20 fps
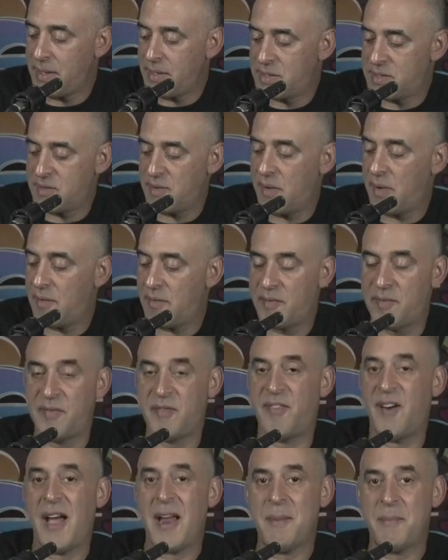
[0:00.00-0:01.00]
is
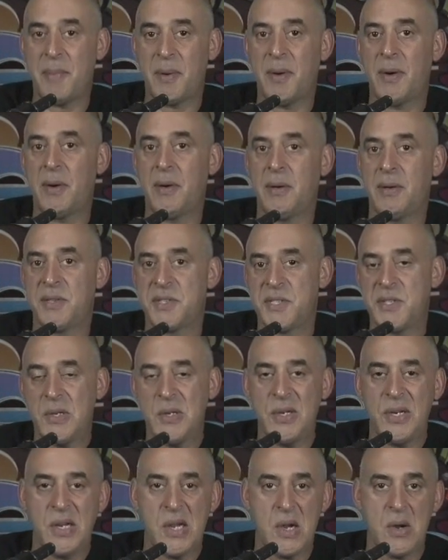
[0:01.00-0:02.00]

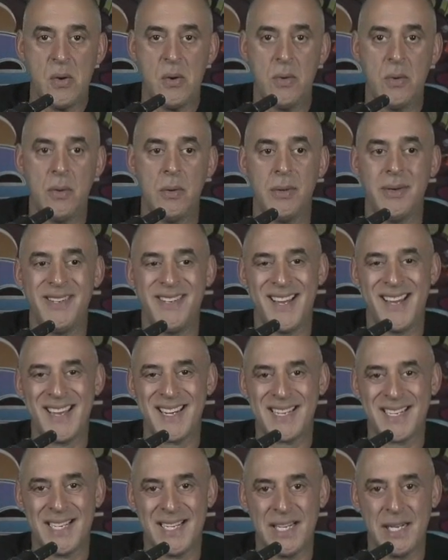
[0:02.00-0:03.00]

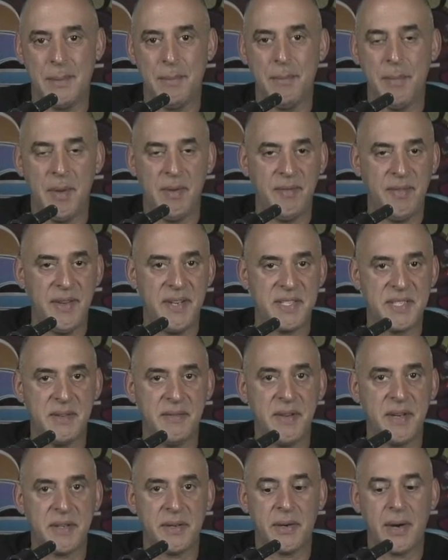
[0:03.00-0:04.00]
viperstudio.com. V as
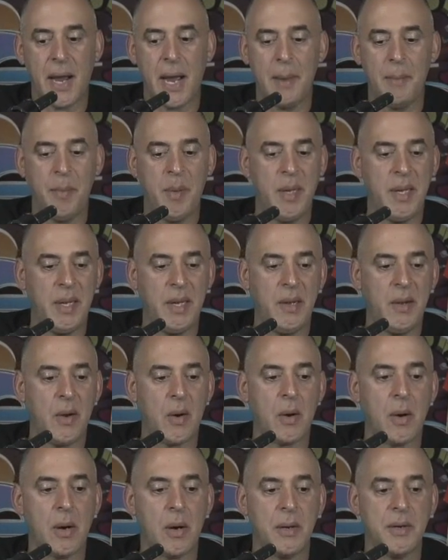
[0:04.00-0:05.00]
in Victor,
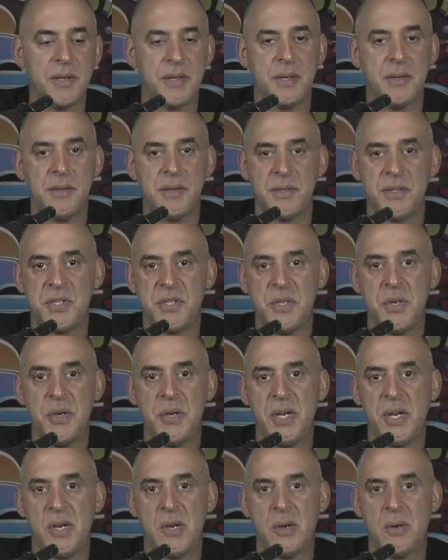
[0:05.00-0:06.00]
IPER
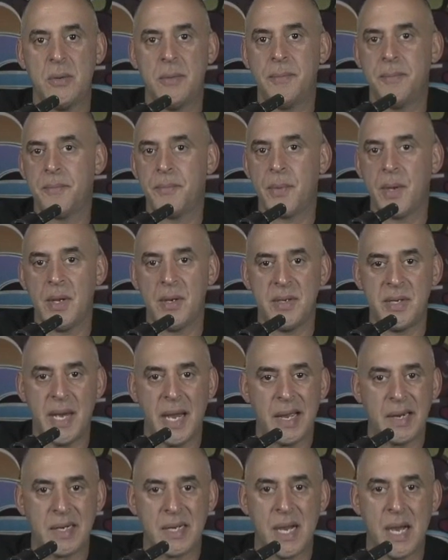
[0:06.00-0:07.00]

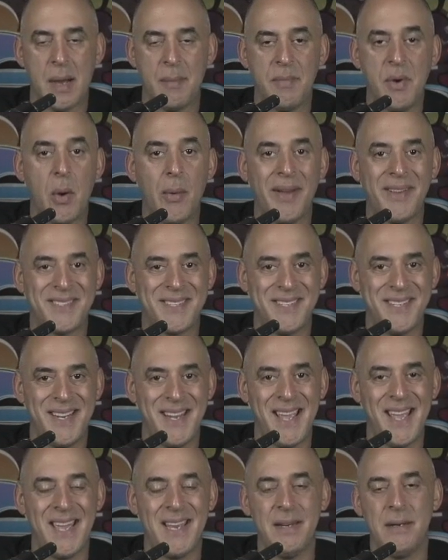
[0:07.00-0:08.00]
studio.com. No S at the
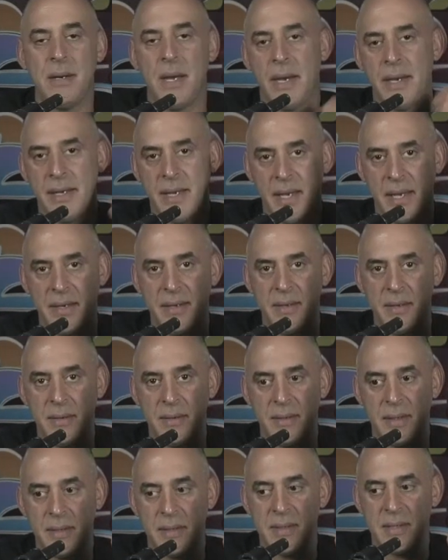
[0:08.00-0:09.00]
end. Again,
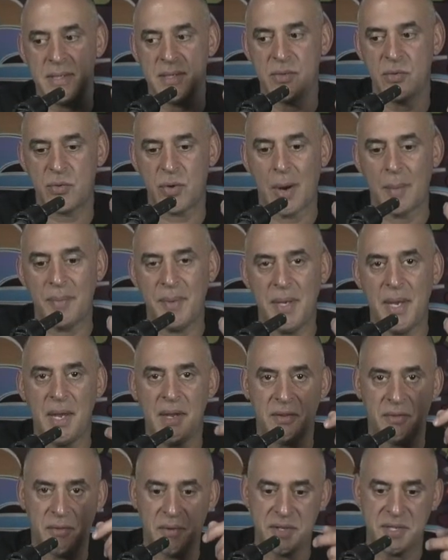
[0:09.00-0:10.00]
drop the
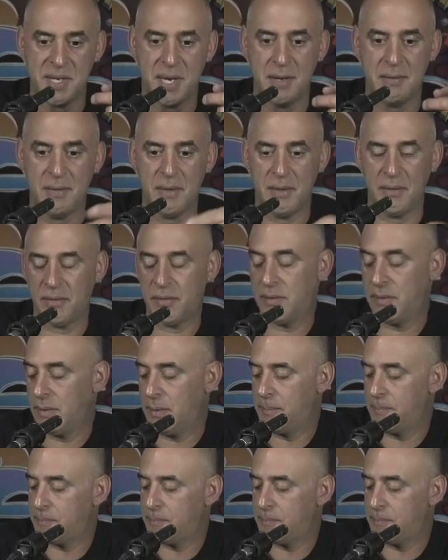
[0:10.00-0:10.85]
S for savings.